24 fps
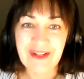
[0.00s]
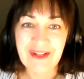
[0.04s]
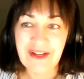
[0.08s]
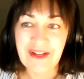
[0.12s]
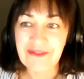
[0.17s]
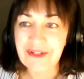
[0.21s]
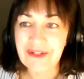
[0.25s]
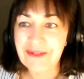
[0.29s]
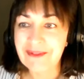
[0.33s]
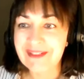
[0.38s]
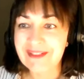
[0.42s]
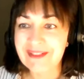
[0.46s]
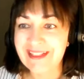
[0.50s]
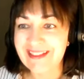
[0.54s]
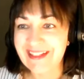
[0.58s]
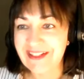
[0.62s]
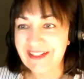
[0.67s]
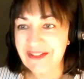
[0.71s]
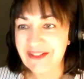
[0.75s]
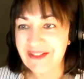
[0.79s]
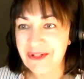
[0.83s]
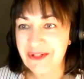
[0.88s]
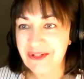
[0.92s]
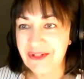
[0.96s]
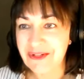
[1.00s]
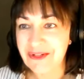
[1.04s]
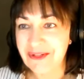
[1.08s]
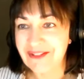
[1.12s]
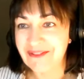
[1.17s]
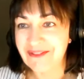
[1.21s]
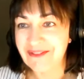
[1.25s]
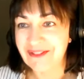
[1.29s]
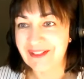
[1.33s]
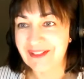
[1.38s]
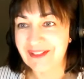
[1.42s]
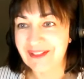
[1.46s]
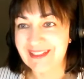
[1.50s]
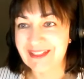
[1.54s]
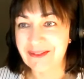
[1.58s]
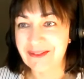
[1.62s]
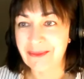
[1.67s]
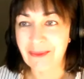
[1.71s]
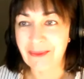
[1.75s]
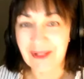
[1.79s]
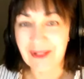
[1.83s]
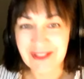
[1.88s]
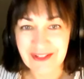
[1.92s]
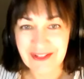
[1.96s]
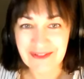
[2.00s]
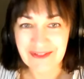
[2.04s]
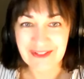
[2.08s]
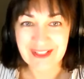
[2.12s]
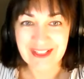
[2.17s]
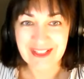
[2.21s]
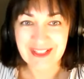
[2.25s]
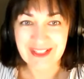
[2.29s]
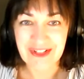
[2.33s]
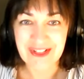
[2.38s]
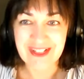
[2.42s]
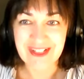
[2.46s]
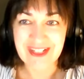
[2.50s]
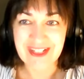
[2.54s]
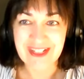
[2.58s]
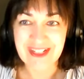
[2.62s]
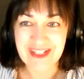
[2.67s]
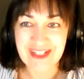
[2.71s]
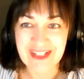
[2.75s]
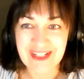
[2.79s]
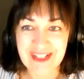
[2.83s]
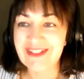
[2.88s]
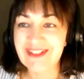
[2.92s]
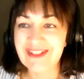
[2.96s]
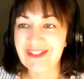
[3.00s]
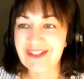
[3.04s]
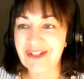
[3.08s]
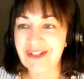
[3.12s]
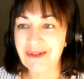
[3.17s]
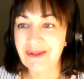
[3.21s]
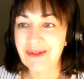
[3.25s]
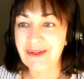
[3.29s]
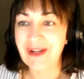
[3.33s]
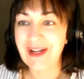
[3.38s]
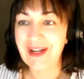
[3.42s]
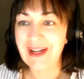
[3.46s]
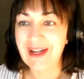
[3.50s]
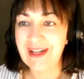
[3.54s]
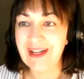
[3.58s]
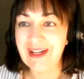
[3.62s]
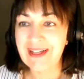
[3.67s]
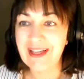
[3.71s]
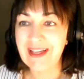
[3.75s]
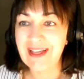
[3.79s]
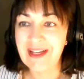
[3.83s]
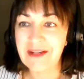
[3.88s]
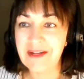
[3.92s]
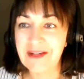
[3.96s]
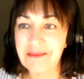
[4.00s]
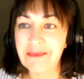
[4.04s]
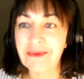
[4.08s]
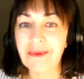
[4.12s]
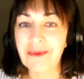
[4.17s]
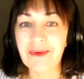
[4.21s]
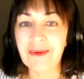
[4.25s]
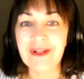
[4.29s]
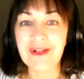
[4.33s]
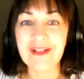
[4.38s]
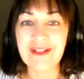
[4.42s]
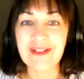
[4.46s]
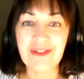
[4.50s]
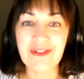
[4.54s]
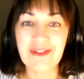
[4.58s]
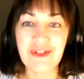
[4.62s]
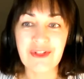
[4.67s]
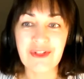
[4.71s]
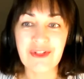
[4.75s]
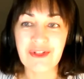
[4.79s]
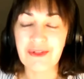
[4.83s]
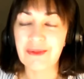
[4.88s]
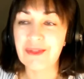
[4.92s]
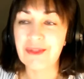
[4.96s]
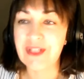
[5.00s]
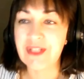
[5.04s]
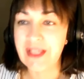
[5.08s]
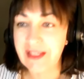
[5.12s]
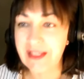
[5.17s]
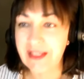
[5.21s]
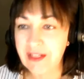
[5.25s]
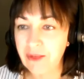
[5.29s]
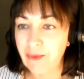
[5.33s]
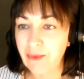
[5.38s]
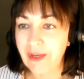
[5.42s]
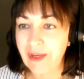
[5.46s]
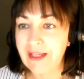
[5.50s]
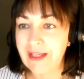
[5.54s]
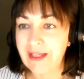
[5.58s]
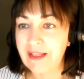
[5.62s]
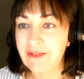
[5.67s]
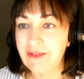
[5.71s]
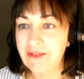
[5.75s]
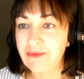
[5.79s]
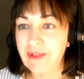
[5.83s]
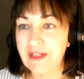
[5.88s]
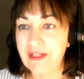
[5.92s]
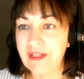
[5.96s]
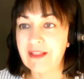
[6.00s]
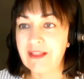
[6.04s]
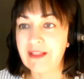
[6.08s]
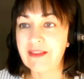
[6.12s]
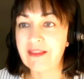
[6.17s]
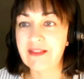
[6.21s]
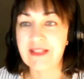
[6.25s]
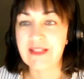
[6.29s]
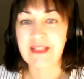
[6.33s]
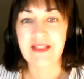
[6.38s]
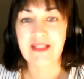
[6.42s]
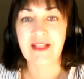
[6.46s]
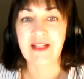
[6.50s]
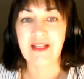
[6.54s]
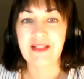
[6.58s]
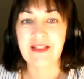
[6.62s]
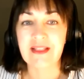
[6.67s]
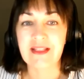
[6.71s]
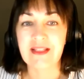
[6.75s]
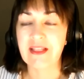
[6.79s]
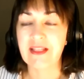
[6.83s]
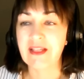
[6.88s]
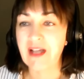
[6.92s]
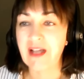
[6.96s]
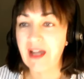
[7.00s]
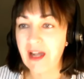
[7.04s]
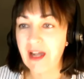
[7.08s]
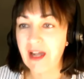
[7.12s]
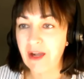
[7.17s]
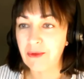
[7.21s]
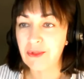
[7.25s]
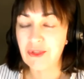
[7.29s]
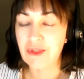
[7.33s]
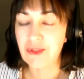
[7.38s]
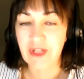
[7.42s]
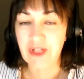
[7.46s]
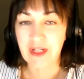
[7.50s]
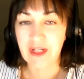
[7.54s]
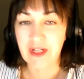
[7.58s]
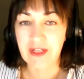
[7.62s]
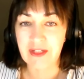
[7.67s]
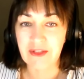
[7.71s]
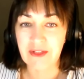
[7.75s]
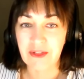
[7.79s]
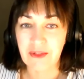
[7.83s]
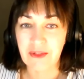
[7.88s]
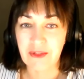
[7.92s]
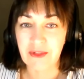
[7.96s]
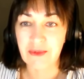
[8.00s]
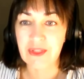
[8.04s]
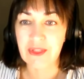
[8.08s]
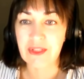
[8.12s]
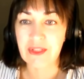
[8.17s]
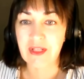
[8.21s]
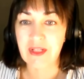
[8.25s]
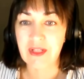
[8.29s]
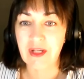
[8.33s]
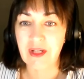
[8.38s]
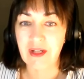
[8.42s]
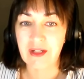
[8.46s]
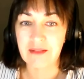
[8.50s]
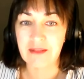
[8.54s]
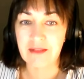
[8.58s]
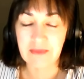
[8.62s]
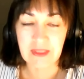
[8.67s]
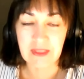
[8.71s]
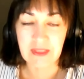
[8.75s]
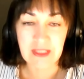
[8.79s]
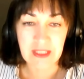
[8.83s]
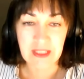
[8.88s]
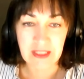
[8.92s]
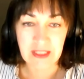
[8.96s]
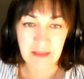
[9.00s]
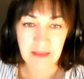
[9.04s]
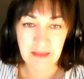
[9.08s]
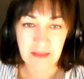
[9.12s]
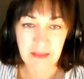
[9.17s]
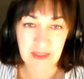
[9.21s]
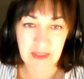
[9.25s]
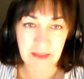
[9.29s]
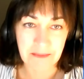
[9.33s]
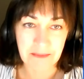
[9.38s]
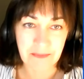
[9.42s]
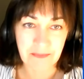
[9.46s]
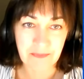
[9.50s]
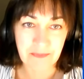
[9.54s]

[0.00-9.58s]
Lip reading: everyone, and thank you, Shruti, for this wonderful introduction. So I am going to take away with discussing how to diagnose TTP.